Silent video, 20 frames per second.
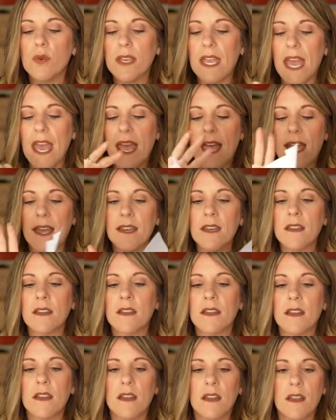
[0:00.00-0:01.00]
can
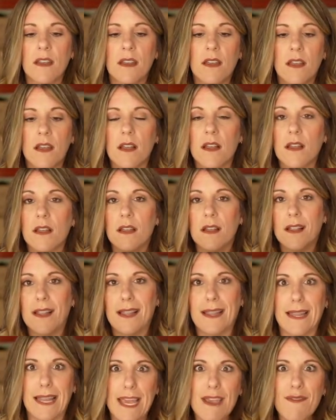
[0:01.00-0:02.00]

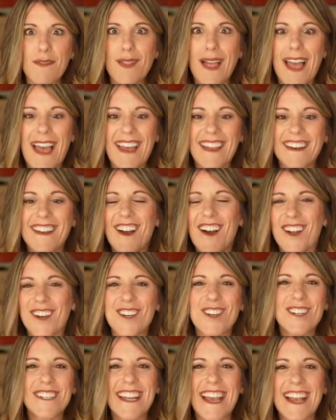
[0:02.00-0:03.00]
lay flat on
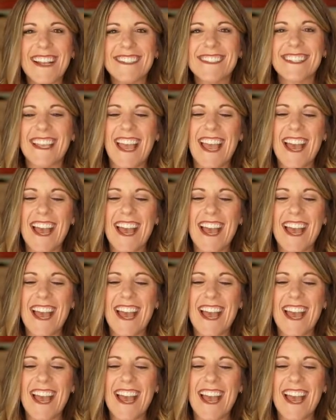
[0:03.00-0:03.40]
your desk.